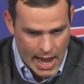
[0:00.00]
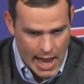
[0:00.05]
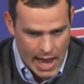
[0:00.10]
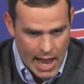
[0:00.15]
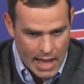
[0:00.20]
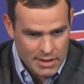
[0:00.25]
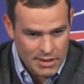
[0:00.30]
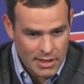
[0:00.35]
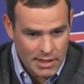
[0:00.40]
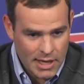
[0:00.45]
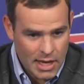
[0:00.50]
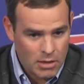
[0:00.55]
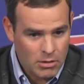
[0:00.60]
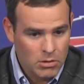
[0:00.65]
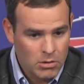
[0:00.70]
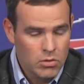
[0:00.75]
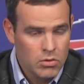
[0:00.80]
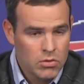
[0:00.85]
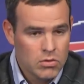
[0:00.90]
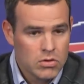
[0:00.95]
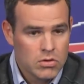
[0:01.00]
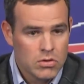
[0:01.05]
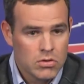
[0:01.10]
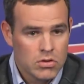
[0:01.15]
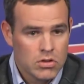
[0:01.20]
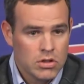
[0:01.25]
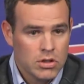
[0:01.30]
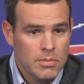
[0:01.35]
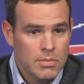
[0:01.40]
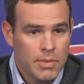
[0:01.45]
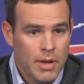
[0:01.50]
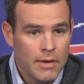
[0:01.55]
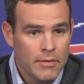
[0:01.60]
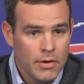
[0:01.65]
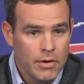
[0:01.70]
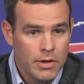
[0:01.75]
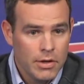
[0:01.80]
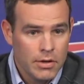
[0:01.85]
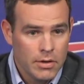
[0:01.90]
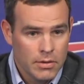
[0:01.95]
I think I'll lose sleep
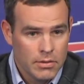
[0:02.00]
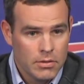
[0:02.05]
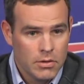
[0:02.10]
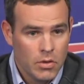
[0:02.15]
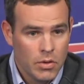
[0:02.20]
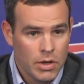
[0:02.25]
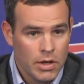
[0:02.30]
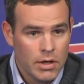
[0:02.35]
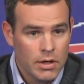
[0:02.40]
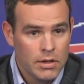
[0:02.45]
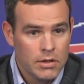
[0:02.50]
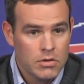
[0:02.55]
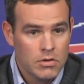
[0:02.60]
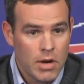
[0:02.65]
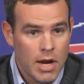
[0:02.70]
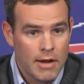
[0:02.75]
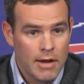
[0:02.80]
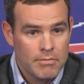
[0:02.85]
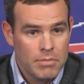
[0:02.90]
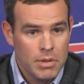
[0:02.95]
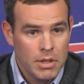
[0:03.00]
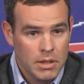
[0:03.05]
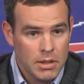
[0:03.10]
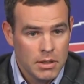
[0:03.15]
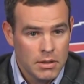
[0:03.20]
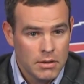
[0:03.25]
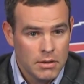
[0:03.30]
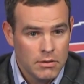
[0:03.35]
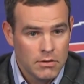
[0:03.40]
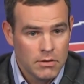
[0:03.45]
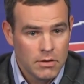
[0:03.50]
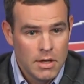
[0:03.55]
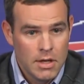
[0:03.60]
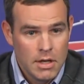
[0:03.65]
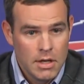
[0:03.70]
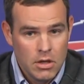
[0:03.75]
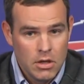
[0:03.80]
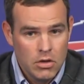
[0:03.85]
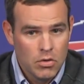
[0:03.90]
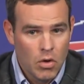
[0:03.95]
every year going into the draft because
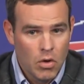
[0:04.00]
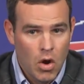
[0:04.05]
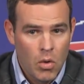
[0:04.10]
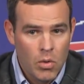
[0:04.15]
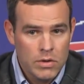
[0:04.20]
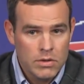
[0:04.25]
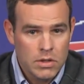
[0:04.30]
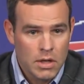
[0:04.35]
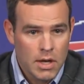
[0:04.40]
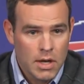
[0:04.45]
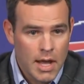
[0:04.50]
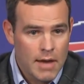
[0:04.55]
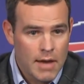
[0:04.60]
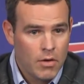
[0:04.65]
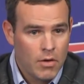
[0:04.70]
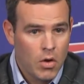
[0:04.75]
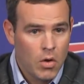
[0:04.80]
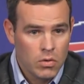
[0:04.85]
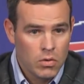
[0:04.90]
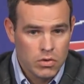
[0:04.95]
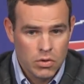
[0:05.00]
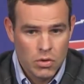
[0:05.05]
you're always going to have holes.